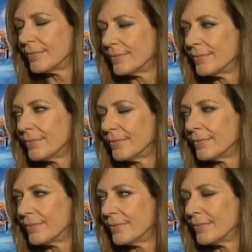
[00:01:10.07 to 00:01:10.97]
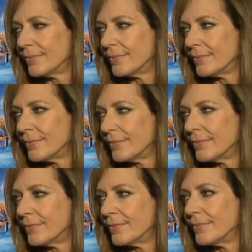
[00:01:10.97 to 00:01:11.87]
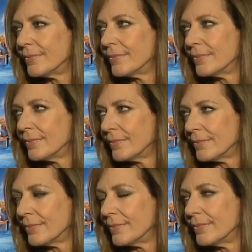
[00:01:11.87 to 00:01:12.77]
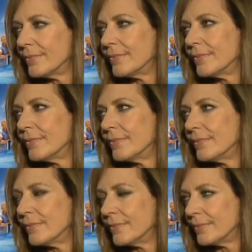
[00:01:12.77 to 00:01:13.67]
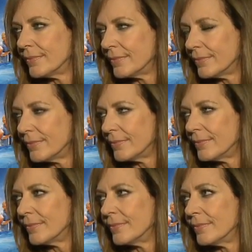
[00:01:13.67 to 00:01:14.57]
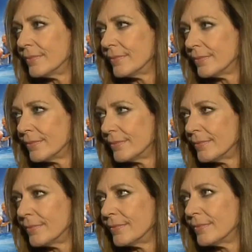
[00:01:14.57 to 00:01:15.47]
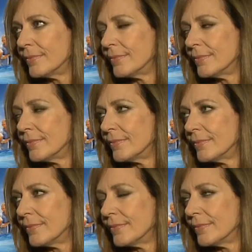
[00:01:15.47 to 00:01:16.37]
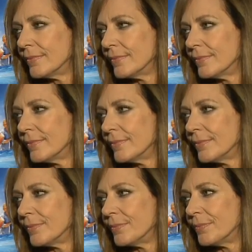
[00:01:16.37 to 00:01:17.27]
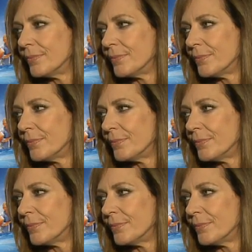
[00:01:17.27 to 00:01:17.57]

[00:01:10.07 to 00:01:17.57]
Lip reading: This person isn't speaking.